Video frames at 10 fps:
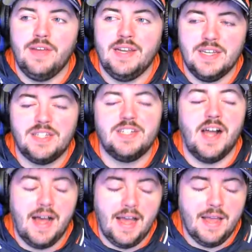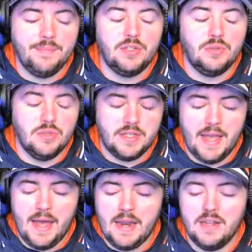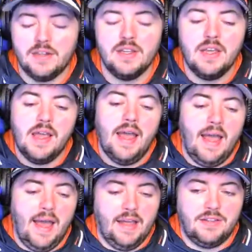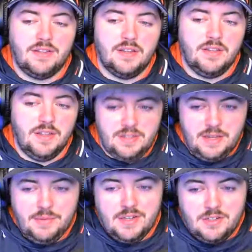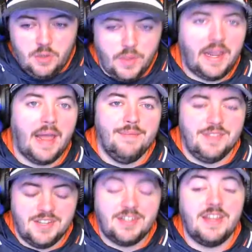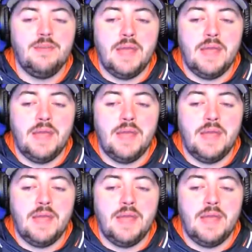It is time to look at it as this team can still win games. This team